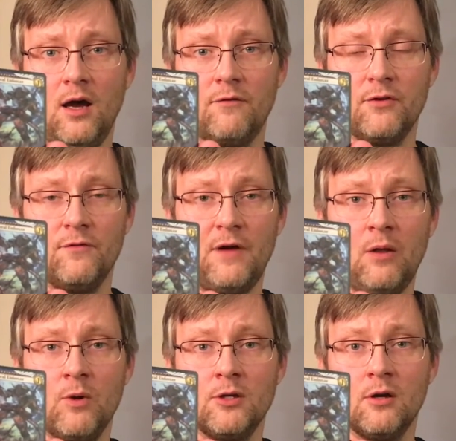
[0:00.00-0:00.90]
for the
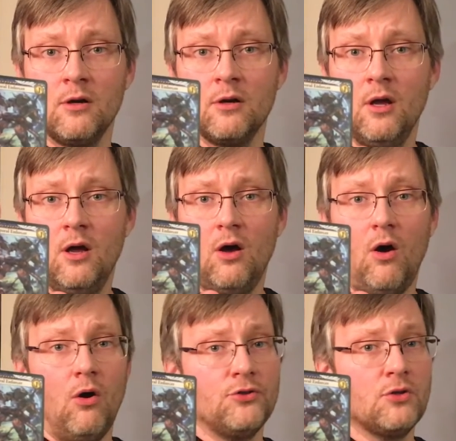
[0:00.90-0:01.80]
following turn.
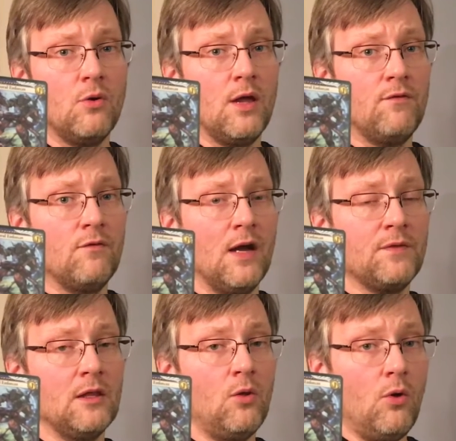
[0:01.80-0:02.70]
Also, if you've got
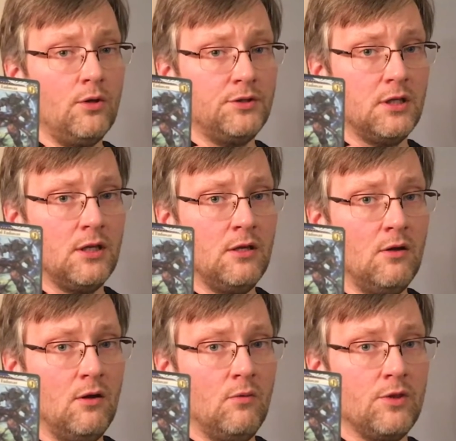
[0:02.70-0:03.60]
the loyalty
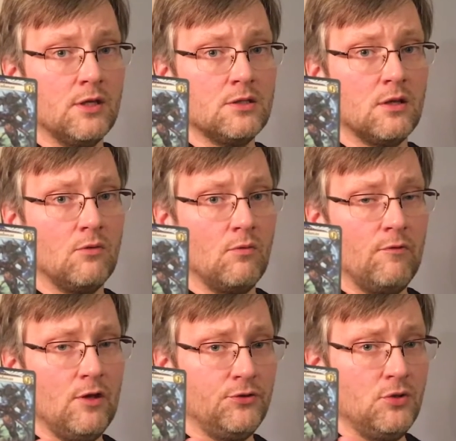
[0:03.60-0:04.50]
with this, you can
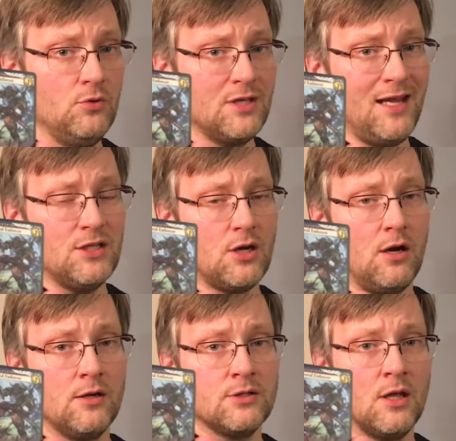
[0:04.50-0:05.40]
reveal 2 Sage
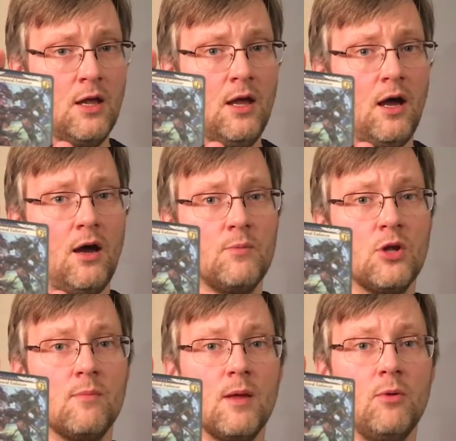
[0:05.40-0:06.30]
cards. You're going
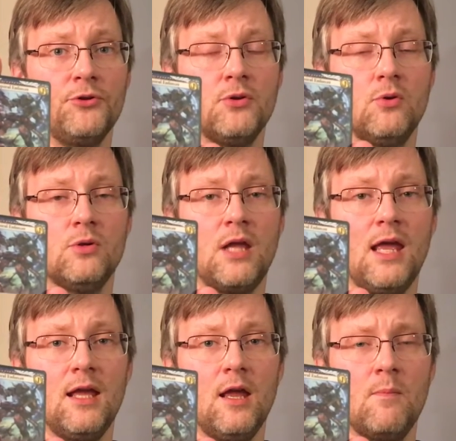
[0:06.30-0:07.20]
to be able to
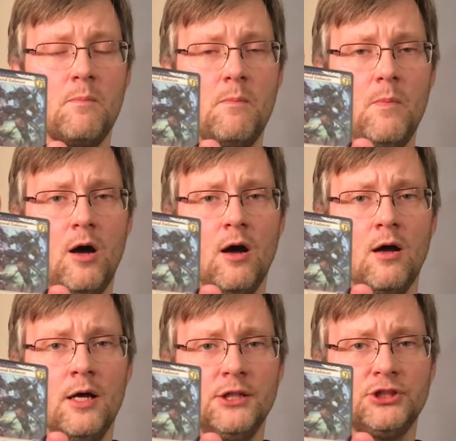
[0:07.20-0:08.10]
take a
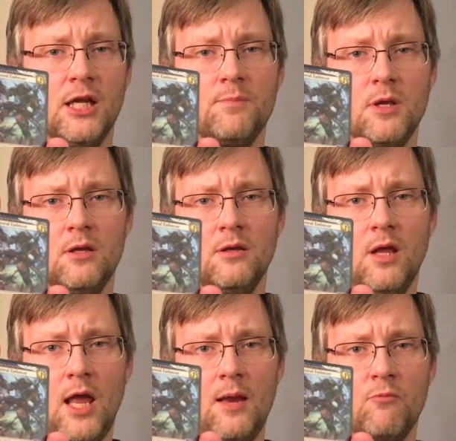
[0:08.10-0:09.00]
champion
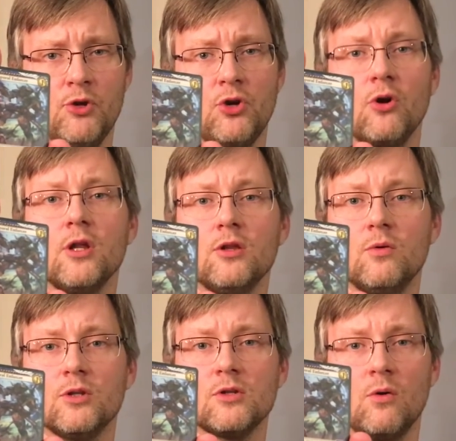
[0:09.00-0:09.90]
and return it to
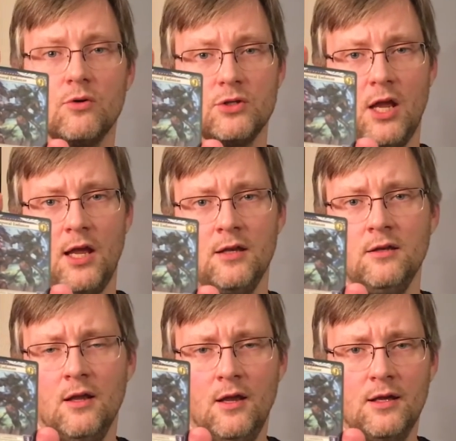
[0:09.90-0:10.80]
its owner's hand.
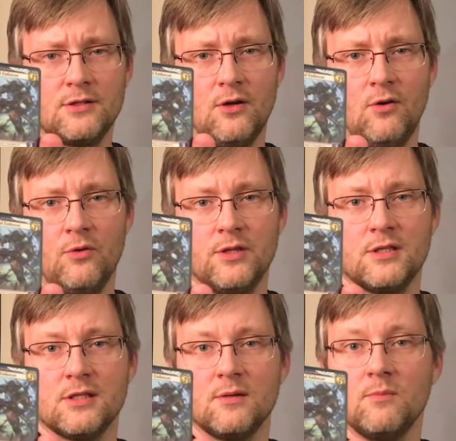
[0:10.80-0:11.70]
So this
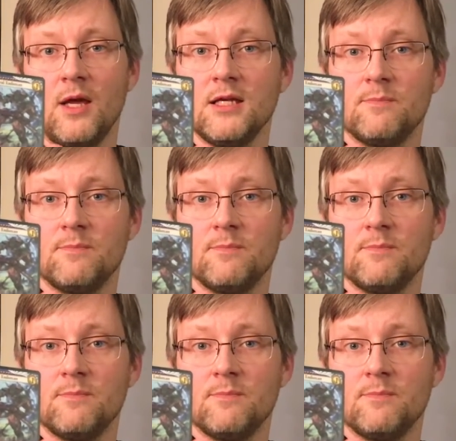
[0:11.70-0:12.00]
is some nice